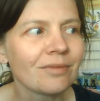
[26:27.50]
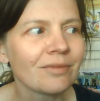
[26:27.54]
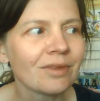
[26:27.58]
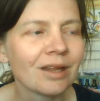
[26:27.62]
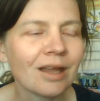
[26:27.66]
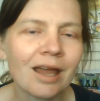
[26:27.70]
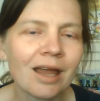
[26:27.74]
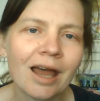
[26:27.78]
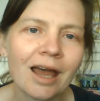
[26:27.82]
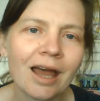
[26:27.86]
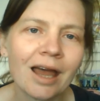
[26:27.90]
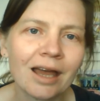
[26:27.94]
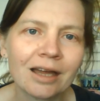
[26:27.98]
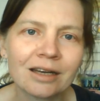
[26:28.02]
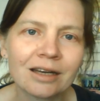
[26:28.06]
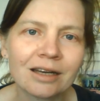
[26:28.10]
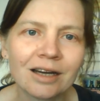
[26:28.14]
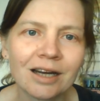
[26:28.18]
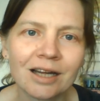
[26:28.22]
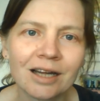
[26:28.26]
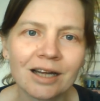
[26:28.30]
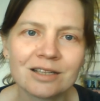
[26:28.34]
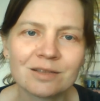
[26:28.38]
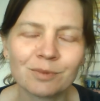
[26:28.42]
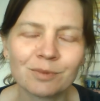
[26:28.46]
and I
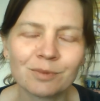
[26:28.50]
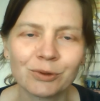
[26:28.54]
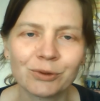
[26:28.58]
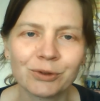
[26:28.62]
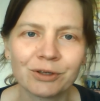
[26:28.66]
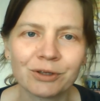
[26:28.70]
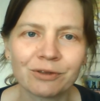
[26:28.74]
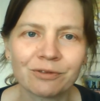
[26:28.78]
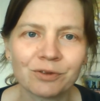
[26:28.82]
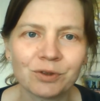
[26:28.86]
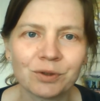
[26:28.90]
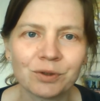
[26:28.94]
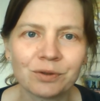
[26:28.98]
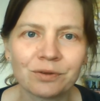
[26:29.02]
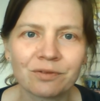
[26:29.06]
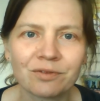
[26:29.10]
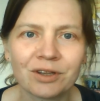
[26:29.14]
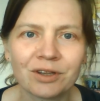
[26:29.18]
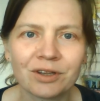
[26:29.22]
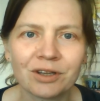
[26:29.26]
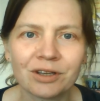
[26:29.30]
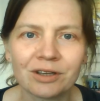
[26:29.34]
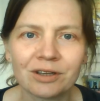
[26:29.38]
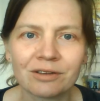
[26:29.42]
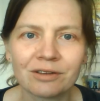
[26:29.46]
explored a few of
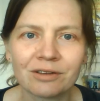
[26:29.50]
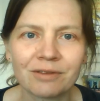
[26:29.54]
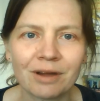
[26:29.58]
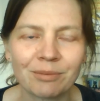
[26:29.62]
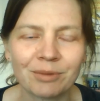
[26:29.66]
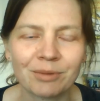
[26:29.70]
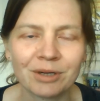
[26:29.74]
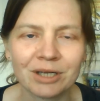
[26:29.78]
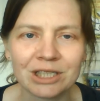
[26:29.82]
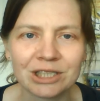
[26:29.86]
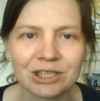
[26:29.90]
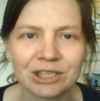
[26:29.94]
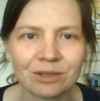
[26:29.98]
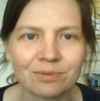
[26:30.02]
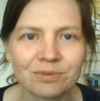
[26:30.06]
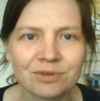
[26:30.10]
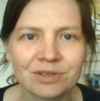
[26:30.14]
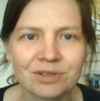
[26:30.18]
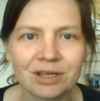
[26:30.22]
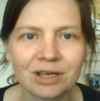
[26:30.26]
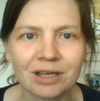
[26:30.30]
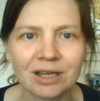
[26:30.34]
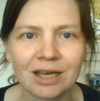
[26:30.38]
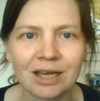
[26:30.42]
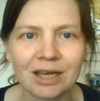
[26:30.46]
the fabric shops that are
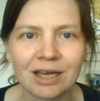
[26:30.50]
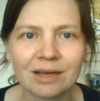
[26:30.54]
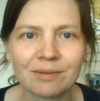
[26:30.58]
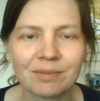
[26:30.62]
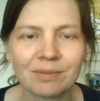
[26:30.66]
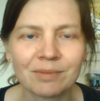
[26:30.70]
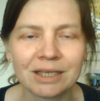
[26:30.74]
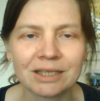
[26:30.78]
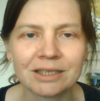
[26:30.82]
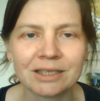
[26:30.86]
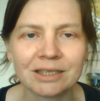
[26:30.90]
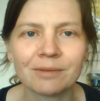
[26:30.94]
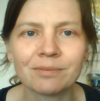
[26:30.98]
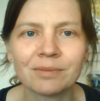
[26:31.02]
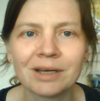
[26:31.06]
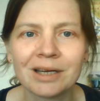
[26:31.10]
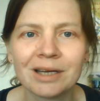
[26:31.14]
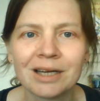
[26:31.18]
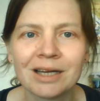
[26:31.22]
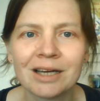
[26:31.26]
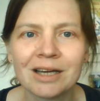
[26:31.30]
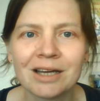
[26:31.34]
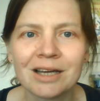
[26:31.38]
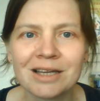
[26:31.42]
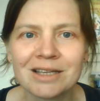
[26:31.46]
there, picked up
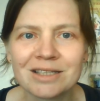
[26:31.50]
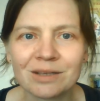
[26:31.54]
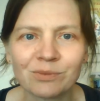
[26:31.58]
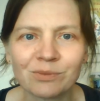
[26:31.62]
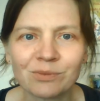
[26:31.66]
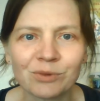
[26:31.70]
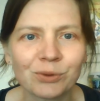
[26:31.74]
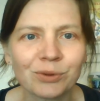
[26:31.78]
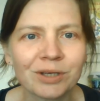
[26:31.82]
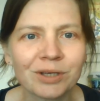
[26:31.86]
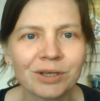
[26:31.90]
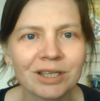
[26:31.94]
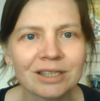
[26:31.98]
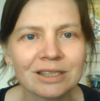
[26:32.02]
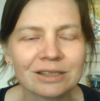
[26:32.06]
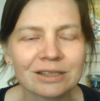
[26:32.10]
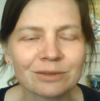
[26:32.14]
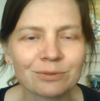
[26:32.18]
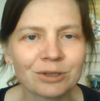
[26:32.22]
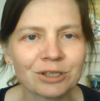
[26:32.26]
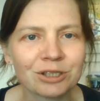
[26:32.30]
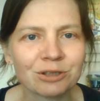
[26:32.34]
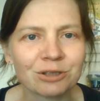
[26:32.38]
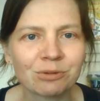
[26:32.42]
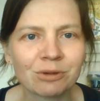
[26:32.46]
some goodies
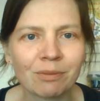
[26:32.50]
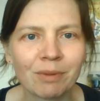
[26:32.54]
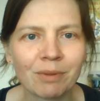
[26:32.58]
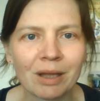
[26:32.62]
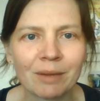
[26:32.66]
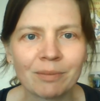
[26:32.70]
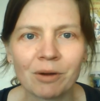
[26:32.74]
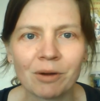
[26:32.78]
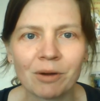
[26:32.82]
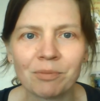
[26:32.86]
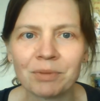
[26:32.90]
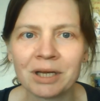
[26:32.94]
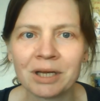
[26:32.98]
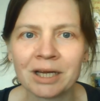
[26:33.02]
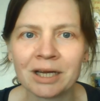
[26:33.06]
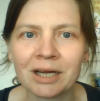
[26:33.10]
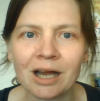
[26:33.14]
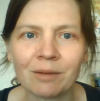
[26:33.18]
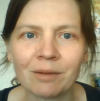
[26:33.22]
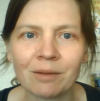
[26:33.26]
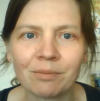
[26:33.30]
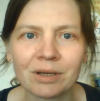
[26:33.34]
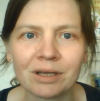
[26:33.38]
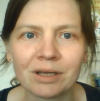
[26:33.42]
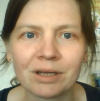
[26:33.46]
which will be popping
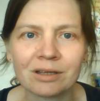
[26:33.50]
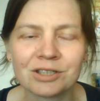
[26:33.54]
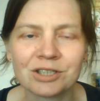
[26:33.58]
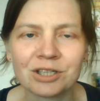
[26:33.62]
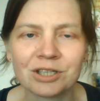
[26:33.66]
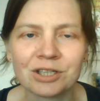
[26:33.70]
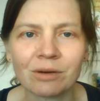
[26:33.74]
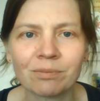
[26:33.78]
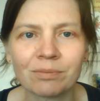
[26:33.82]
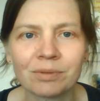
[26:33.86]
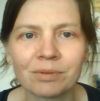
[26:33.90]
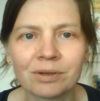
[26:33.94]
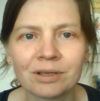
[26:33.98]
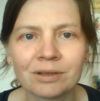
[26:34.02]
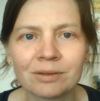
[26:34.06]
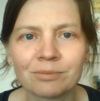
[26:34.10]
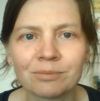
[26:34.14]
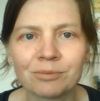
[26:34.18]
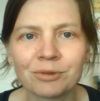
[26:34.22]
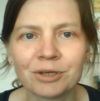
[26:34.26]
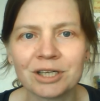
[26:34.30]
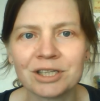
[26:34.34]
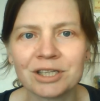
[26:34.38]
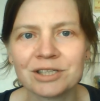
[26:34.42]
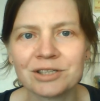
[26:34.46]
up in the shop
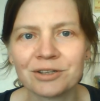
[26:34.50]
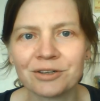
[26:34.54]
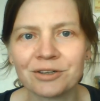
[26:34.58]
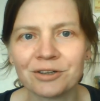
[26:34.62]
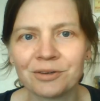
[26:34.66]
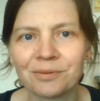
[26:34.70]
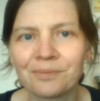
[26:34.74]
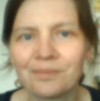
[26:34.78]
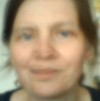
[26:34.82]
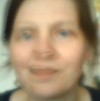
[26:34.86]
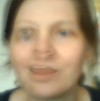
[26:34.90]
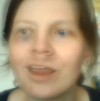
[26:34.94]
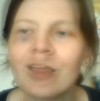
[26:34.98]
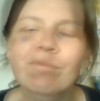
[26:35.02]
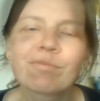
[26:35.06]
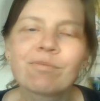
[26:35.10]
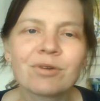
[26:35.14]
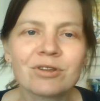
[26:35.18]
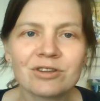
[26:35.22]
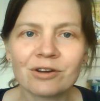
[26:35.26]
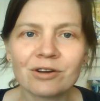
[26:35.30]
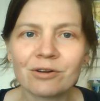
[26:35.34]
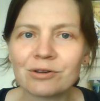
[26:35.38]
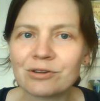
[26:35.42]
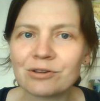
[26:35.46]
pretty soon. But so
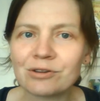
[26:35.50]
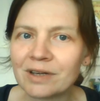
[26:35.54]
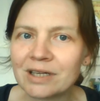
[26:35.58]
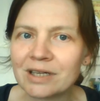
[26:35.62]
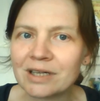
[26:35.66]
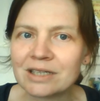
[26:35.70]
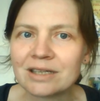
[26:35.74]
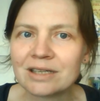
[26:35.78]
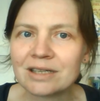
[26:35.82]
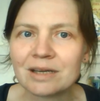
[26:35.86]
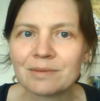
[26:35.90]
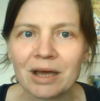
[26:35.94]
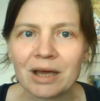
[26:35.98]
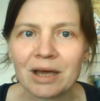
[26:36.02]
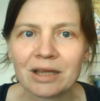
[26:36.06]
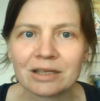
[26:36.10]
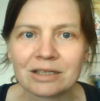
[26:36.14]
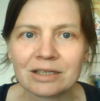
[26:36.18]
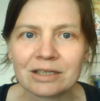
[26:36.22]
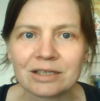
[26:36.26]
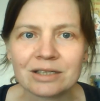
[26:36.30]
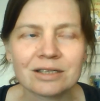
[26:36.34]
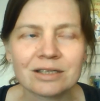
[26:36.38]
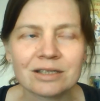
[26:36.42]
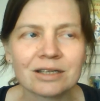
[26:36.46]
it was fun to see
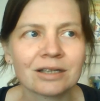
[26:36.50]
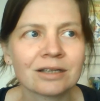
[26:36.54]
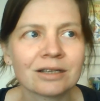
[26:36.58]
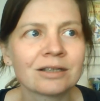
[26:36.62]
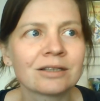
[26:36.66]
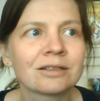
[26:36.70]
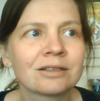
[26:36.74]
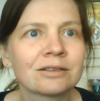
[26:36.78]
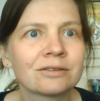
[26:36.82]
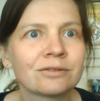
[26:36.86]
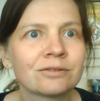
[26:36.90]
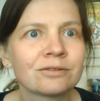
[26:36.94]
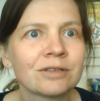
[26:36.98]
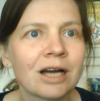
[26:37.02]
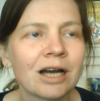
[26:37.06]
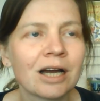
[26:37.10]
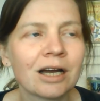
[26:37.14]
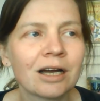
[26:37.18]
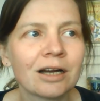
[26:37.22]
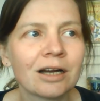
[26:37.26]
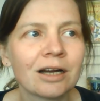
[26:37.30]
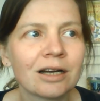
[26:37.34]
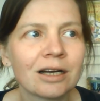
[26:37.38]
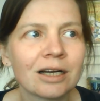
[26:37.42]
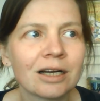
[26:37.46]
Bathurst.
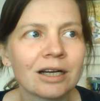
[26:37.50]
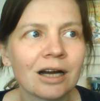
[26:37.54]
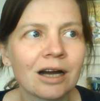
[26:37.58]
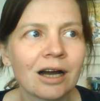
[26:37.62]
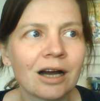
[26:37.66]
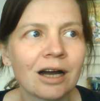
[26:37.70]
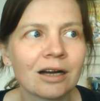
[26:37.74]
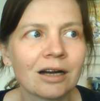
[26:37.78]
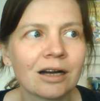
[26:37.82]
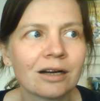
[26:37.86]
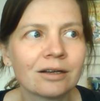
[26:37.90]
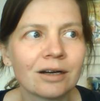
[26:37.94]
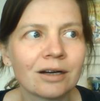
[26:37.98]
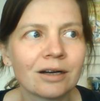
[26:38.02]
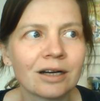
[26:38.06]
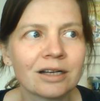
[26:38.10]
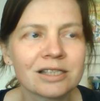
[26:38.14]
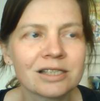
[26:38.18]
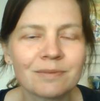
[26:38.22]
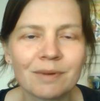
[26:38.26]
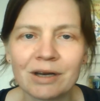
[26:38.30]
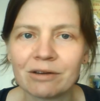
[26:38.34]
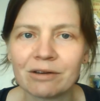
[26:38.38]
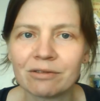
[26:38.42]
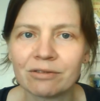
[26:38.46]
I
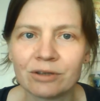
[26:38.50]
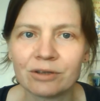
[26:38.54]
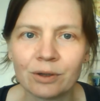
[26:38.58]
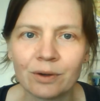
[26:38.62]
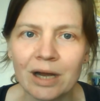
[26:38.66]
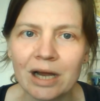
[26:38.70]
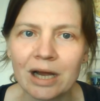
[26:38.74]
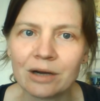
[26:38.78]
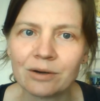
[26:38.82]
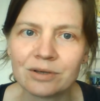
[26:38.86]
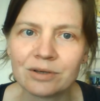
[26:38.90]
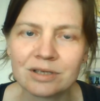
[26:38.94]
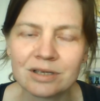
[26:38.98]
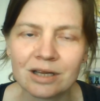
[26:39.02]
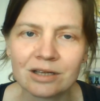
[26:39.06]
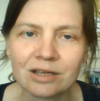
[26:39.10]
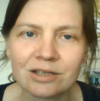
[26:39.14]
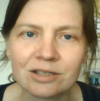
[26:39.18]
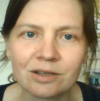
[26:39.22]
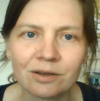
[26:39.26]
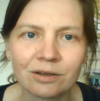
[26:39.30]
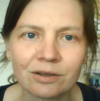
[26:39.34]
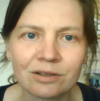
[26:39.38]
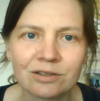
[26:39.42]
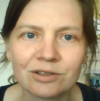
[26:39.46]
spent a few hours there, so
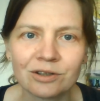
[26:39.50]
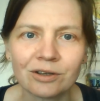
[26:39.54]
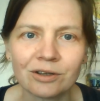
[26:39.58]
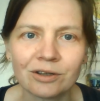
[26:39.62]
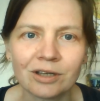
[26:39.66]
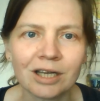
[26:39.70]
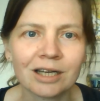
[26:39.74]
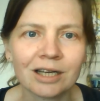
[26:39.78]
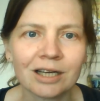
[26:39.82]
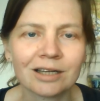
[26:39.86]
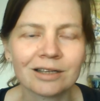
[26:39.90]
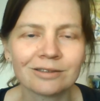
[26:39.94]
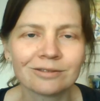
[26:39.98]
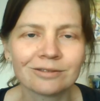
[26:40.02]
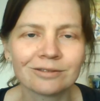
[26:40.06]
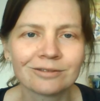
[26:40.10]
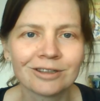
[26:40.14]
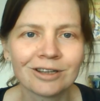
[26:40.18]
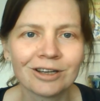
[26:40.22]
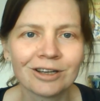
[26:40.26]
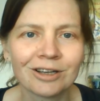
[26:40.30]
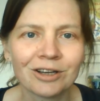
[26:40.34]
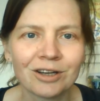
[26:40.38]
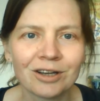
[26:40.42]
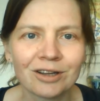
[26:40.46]
it's not like
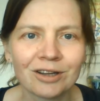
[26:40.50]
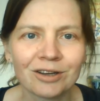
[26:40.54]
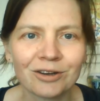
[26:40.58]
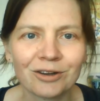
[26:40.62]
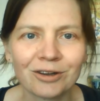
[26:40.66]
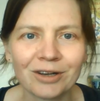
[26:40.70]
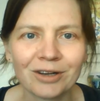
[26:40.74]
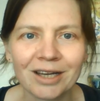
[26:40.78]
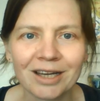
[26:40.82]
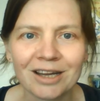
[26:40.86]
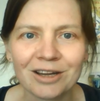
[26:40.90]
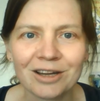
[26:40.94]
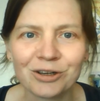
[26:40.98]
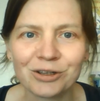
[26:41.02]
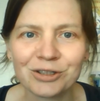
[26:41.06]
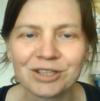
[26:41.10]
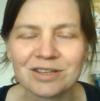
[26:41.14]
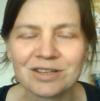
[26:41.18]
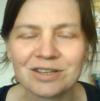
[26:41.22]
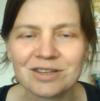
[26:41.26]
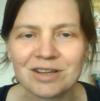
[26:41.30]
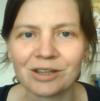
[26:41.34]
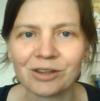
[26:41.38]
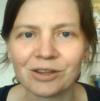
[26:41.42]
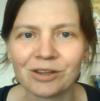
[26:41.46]
I got to
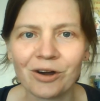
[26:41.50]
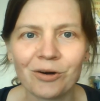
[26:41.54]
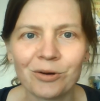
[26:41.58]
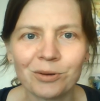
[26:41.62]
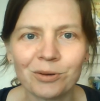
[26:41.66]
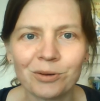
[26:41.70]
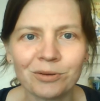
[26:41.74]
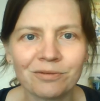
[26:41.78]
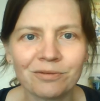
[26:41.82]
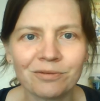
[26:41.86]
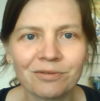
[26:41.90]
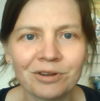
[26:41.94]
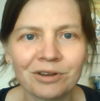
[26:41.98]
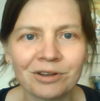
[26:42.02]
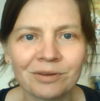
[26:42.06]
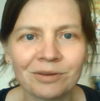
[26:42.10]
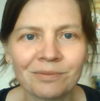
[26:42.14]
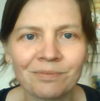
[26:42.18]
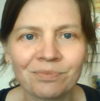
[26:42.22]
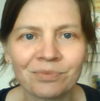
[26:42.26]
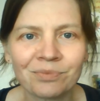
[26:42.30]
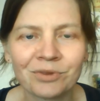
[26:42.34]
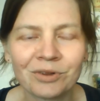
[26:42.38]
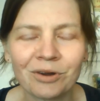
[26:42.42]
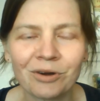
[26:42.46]
see the whole of
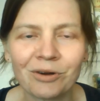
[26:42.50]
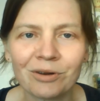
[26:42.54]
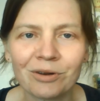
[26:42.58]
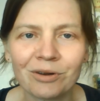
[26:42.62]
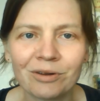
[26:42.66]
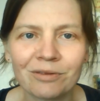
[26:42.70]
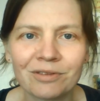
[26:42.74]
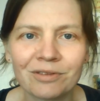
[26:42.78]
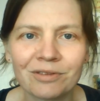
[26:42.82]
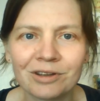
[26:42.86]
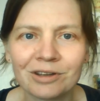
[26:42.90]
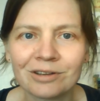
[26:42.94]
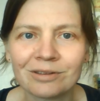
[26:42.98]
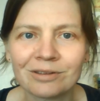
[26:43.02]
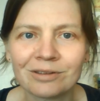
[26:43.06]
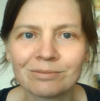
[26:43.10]
the